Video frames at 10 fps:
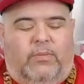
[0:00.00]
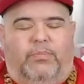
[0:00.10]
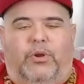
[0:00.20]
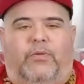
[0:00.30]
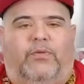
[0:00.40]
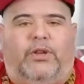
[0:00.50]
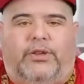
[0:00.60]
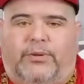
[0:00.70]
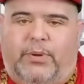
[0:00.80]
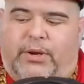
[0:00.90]
Beautiful
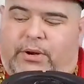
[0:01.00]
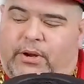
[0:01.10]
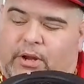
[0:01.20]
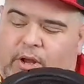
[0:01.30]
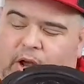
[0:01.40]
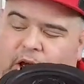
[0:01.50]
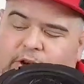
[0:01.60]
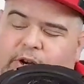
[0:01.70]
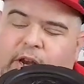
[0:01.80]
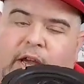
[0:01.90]
looking speaker.
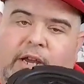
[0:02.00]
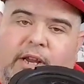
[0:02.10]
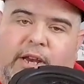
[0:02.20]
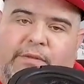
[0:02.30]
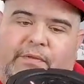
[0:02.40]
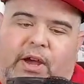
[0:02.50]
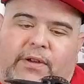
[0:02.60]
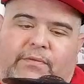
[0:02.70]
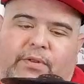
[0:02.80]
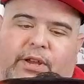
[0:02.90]
$109.95.
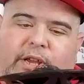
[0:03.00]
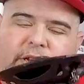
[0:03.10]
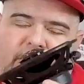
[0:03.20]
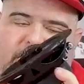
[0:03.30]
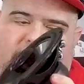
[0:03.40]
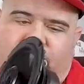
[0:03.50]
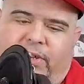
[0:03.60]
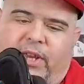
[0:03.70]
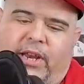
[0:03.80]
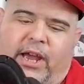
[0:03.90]
Check a
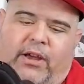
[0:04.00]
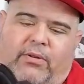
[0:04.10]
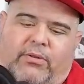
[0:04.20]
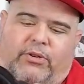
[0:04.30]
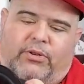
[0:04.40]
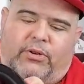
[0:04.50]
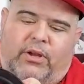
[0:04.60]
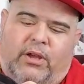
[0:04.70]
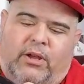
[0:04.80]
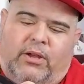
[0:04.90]
set out.
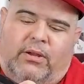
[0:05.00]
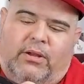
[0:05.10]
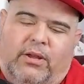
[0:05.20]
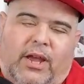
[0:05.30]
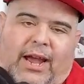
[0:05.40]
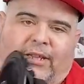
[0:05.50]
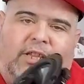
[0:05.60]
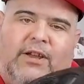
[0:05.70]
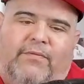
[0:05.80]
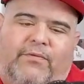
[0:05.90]
I'd
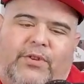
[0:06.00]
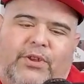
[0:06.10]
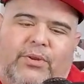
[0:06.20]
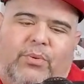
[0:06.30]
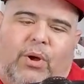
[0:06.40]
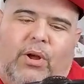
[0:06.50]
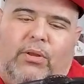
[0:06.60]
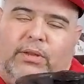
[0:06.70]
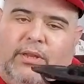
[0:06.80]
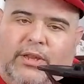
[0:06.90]
love for you
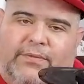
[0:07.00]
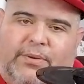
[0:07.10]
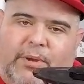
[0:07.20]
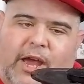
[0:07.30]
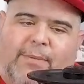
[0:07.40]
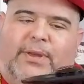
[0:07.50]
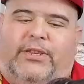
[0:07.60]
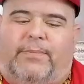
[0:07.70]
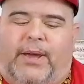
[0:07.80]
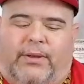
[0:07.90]
all to leave some
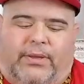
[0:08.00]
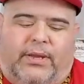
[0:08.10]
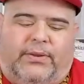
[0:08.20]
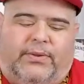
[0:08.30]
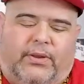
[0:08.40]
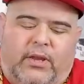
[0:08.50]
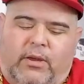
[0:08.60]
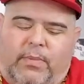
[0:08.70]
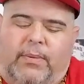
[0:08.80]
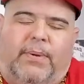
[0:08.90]
comments about this,
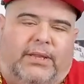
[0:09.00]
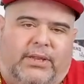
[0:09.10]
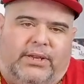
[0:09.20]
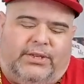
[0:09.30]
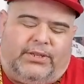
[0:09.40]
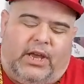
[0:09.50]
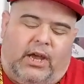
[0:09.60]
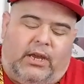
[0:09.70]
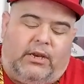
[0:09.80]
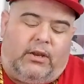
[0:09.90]
maybe about the
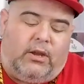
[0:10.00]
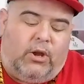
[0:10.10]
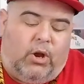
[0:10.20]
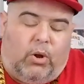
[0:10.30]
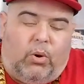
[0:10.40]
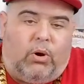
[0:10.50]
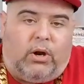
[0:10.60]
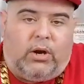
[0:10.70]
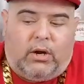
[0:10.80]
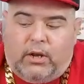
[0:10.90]
design,
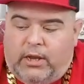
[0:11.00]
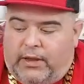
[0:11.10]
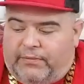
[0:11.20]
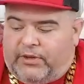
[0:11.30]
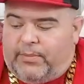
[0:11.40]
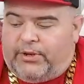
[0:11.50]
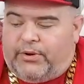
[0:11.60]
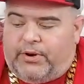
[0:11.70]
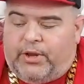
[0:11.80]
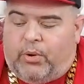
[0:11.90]
or if somebody's
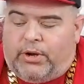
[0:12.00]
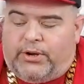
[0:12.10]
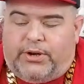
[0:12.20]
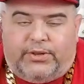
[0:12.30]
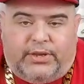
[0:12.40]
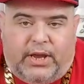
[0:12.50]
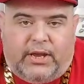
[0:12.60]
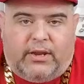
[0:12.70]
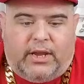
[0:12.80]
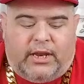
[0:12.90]
already ordered a
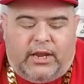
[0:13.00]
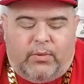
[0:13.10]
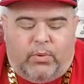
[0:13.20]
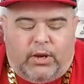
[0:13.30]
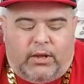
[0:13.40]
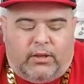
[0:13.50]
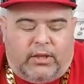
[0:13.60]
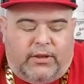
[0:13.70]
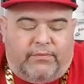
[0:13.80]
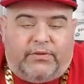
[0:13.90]
set and they want to
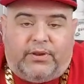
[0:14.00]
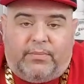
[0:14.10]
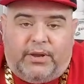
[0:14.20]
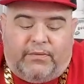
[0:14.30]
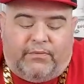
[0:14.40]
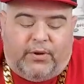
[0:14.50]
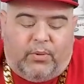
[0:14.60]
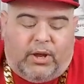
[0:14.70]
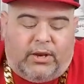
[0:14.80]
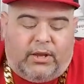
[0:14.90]
leave some info
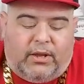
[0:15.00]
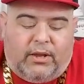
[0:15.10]
on it.